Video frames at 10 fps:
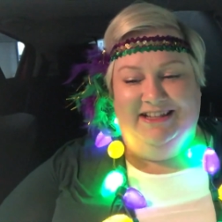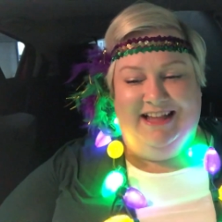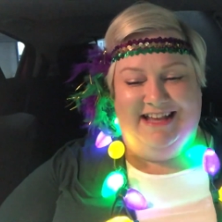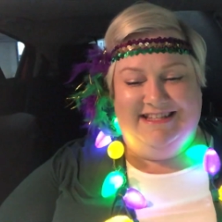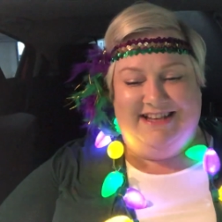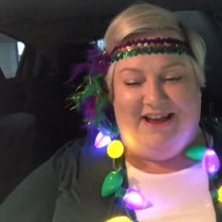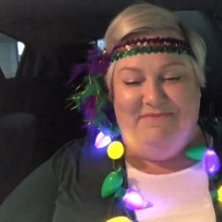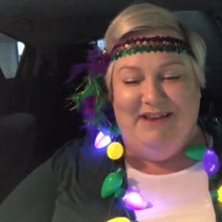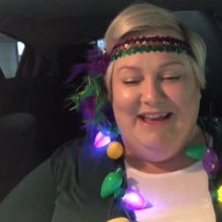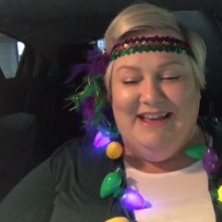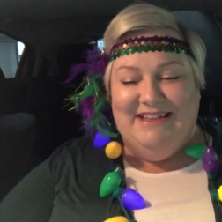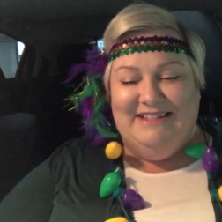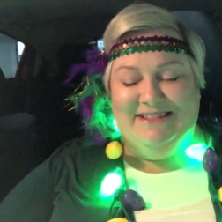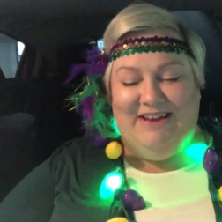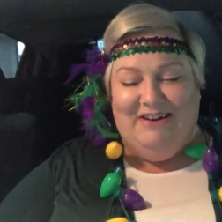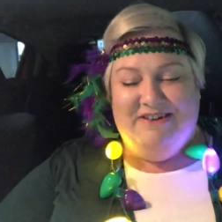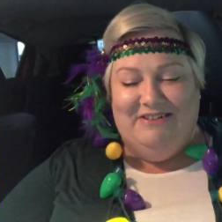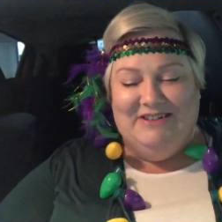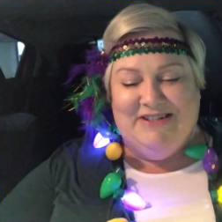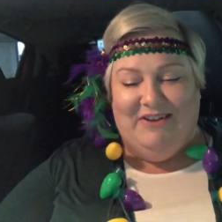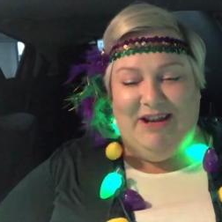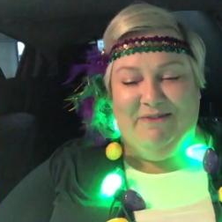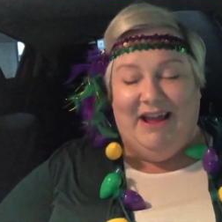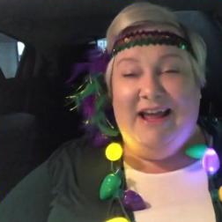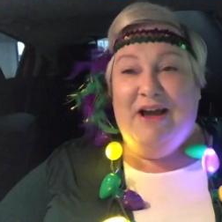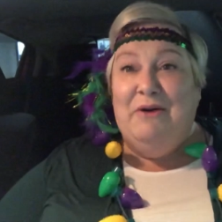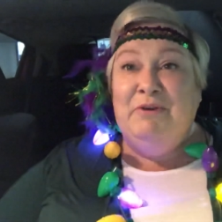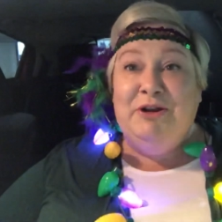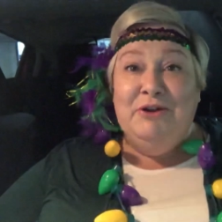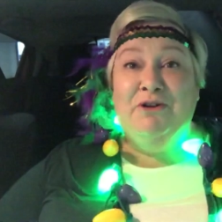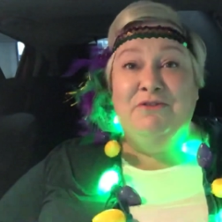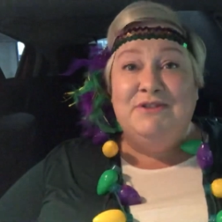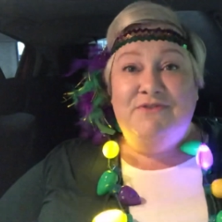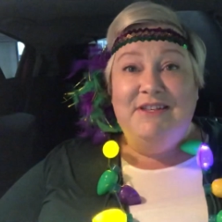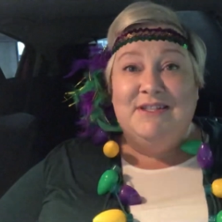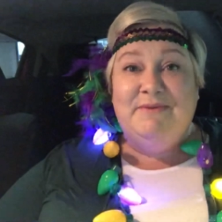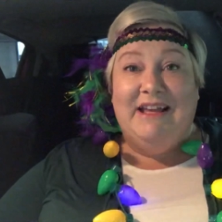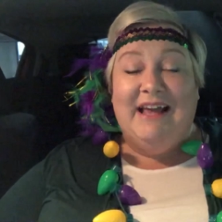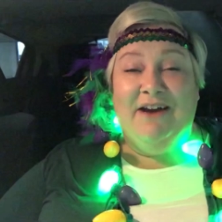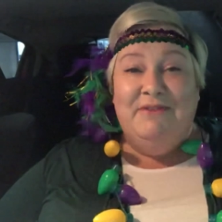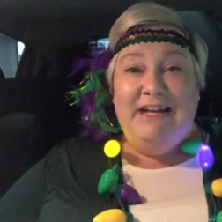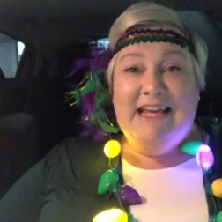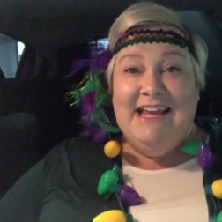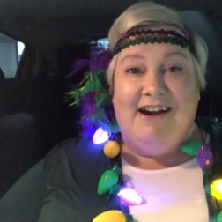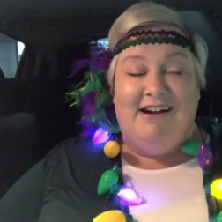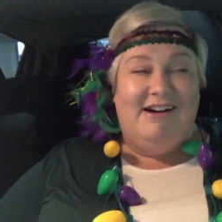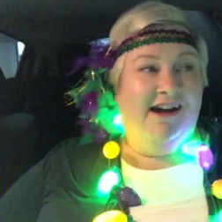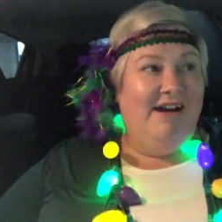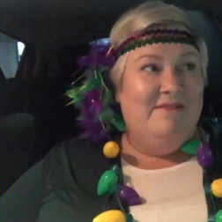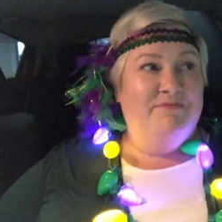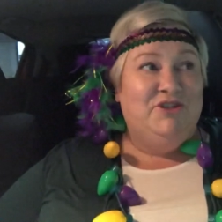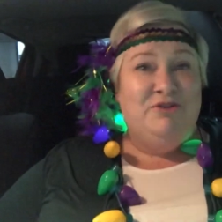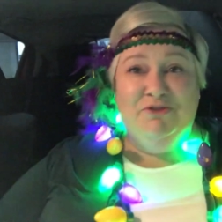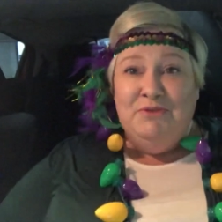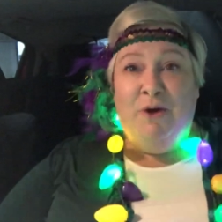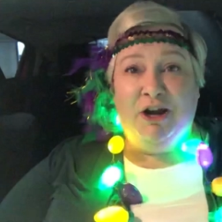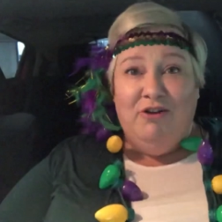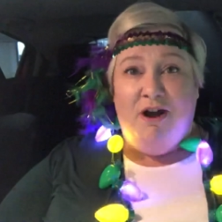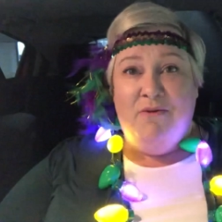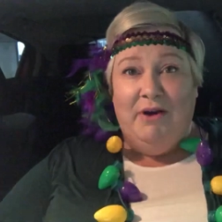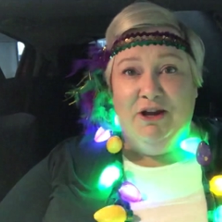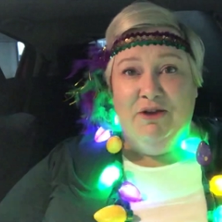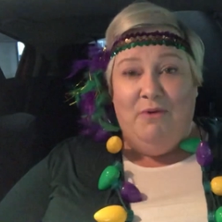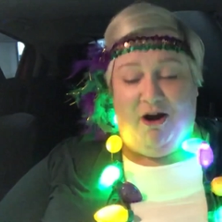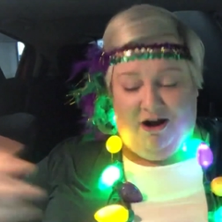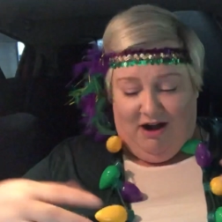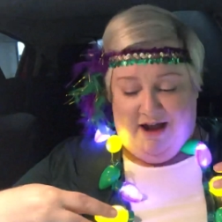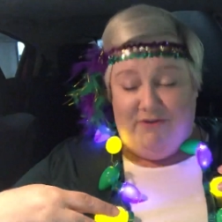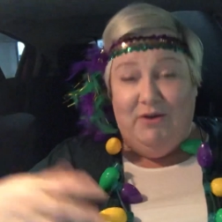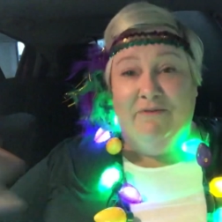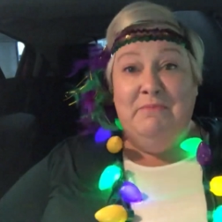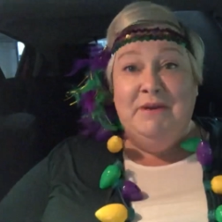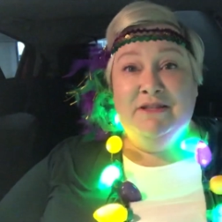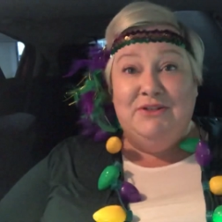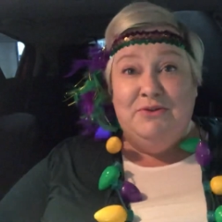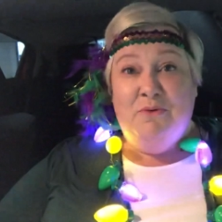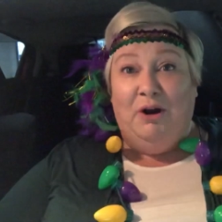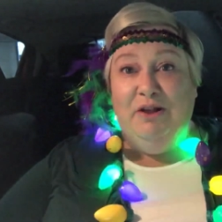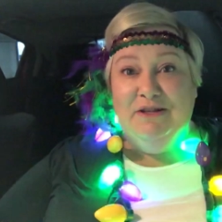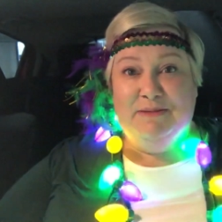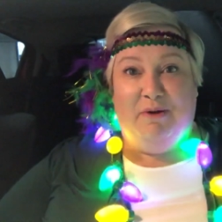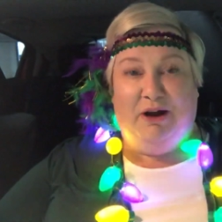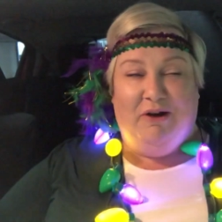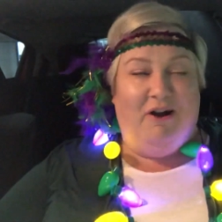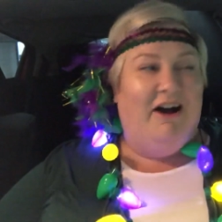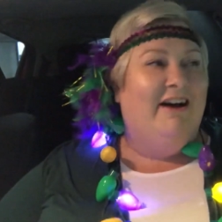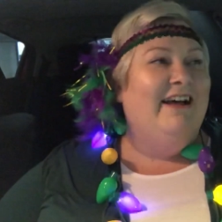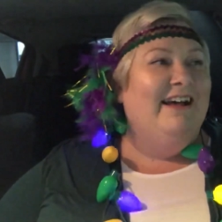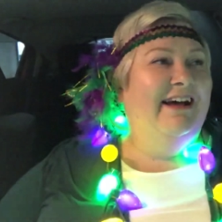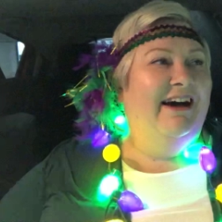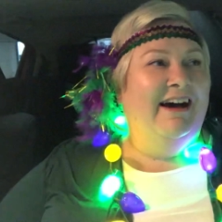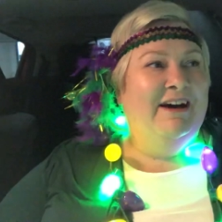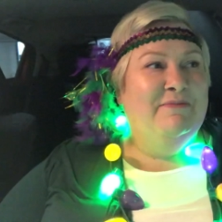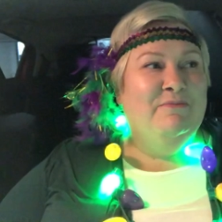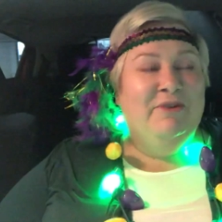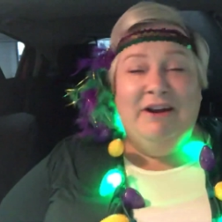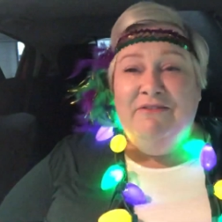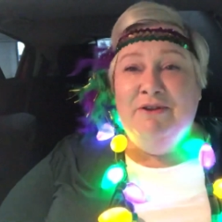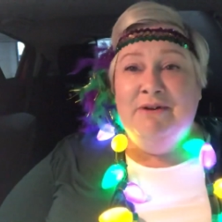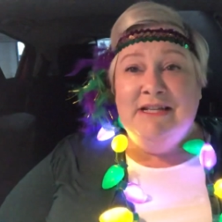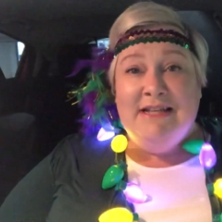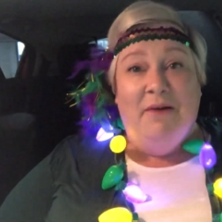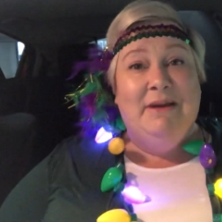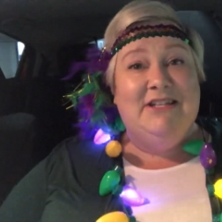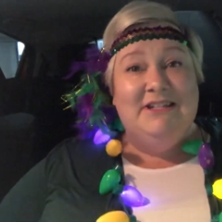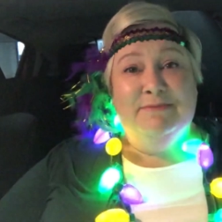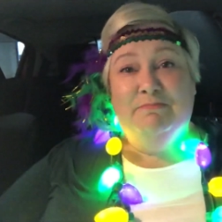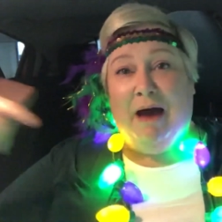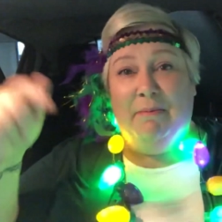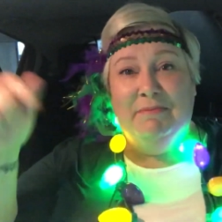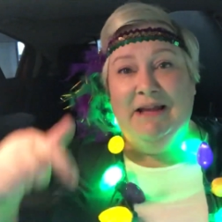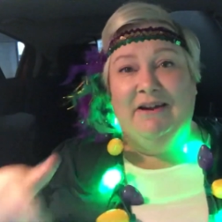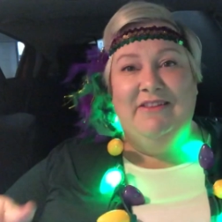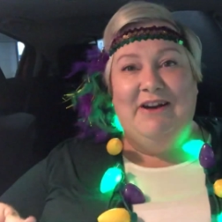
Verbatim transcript: last time. So so anyway, what are your goals for this week? I want to hear. Um, do you do Mardi Gras where you are? Have you ever been to New Orleans Mardi Gras? Um, whatever you want to tell me, just pop them down in the